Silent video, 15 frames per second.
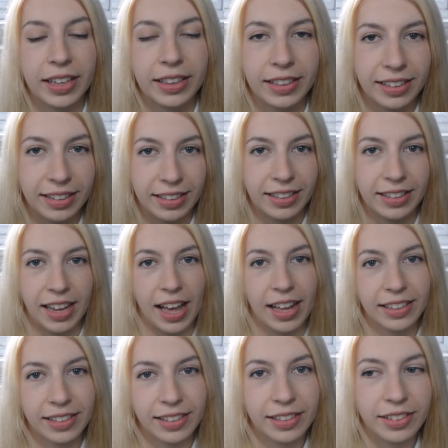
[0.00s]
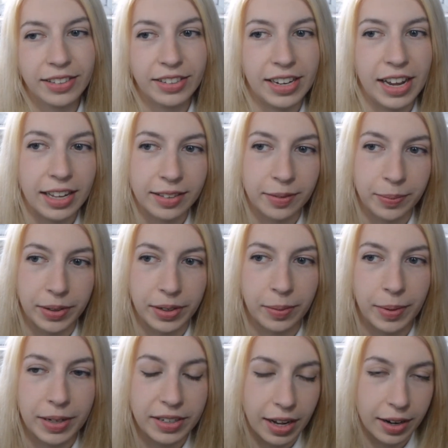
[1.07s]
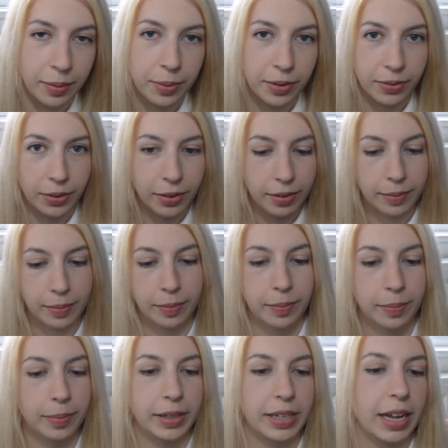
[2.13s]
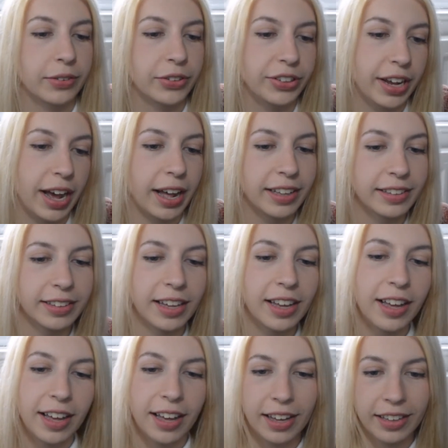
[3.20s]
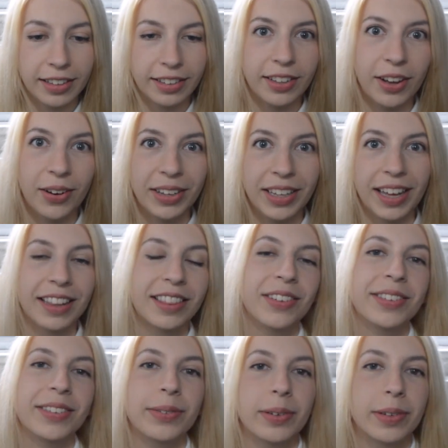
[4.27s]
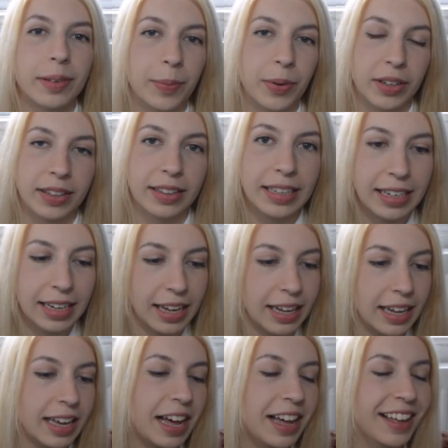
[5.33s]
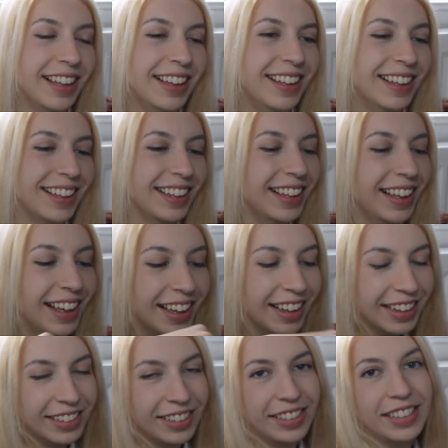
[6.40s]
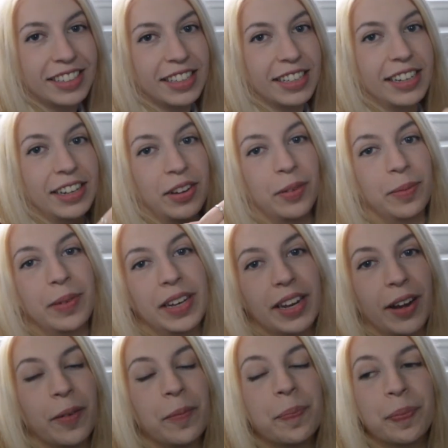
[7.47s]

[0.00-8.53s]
This is Tess. She hasn't been on my channel before, but now she has. So yeah, those are all the books that I she's sitting on me now.